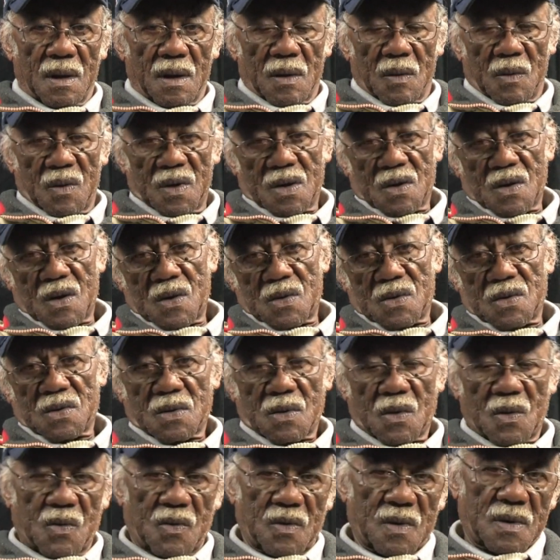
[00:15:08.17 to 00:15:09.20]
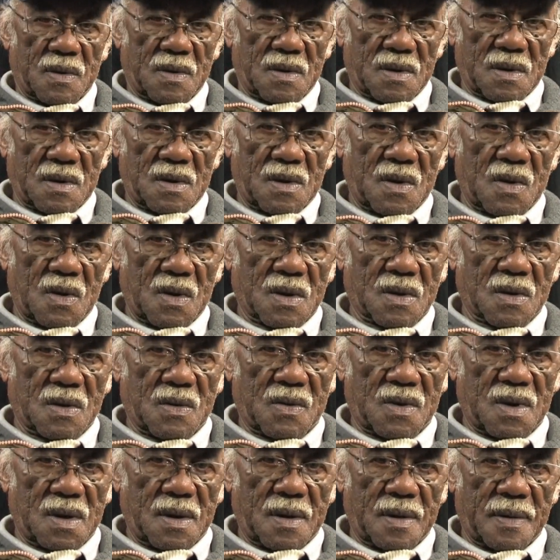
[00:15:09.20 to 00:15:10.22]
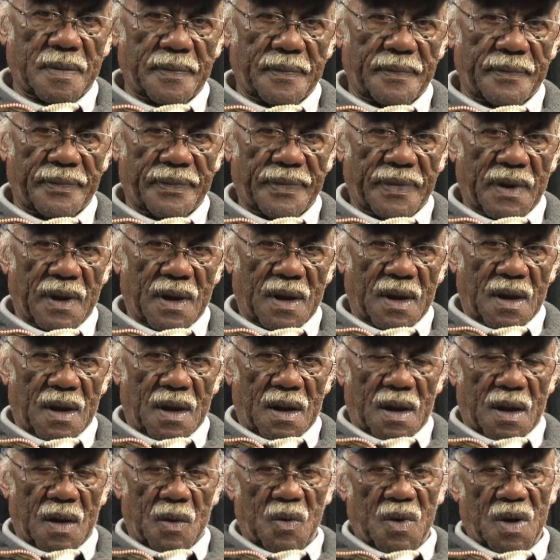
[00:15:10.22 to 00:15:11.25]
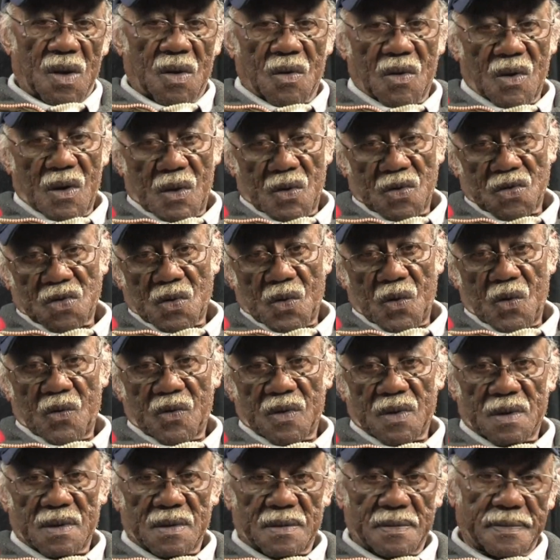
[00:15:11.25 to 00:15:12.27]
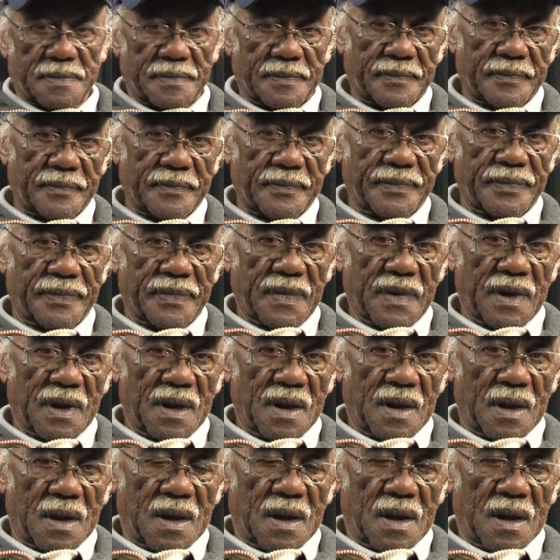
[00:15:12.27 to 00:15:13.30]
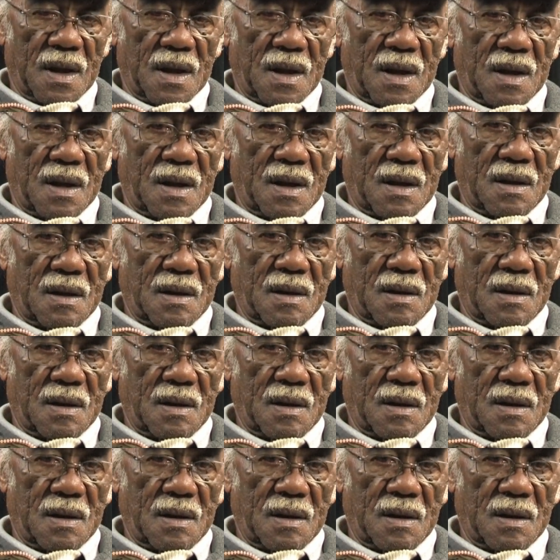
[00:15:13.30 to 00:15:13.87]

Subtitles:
We crossed over to North Korea, and we crossed over and